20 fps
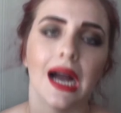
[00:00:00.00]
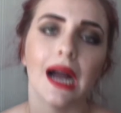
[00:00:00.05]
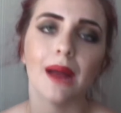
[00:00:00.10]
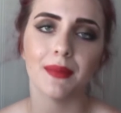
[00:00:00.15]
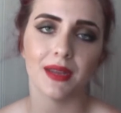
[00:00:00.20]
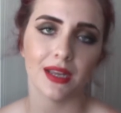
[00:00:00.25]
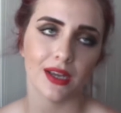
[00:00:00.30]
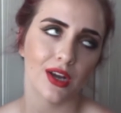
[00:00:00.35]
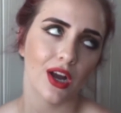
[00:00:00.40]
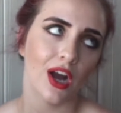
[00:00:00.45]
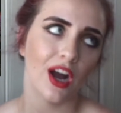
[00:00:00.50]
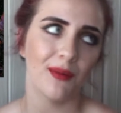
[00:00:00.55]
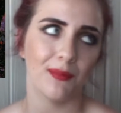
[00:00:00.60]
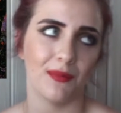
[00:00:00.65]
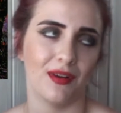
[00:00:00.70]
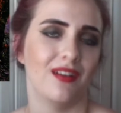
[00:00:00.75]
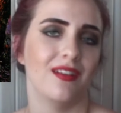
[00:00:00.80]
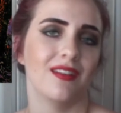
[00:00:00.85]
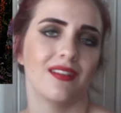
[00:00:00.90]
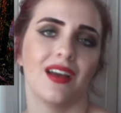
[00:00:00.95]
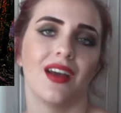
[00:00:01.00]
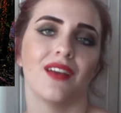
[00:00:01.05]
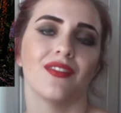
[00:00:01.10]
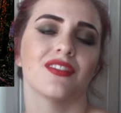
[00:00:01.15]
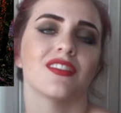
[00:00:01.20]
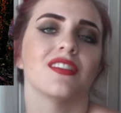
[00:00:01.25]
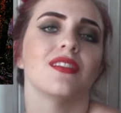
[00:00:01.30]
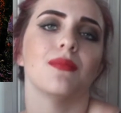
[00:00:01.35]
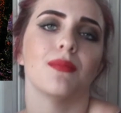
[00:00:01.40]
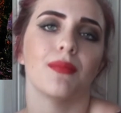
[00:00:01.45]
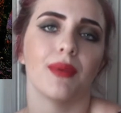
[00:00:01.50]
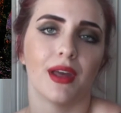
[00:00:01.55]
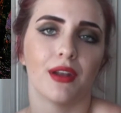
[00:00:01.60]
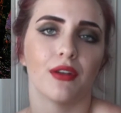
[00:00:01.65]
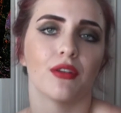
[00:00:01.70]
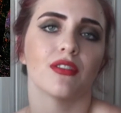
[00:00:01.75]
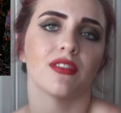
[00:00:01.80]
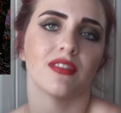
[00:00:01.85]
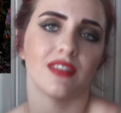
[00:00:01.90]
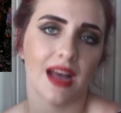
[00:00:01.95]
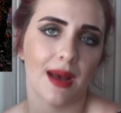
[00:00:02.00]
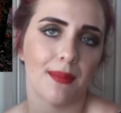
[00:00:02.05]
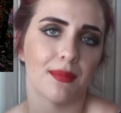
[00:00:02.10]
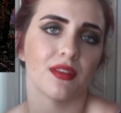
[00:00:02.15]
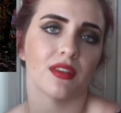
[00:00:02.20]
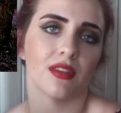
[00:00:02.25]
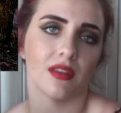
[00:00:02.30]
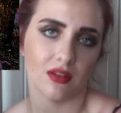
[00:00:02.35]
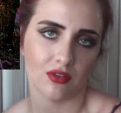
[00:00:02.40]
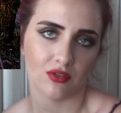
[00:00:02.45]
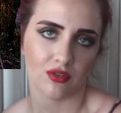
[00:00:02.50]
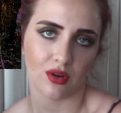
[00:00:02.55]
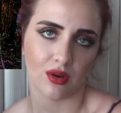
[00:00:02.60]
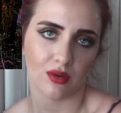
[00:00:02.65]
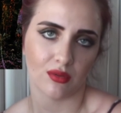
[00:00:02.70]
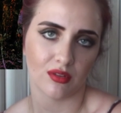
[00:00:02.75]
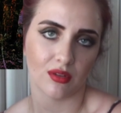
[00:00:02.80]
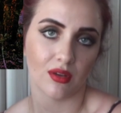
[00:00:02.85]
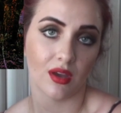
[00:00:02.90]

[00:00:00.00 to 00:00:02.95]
I mean, come on, I've seen better Sabbath intros,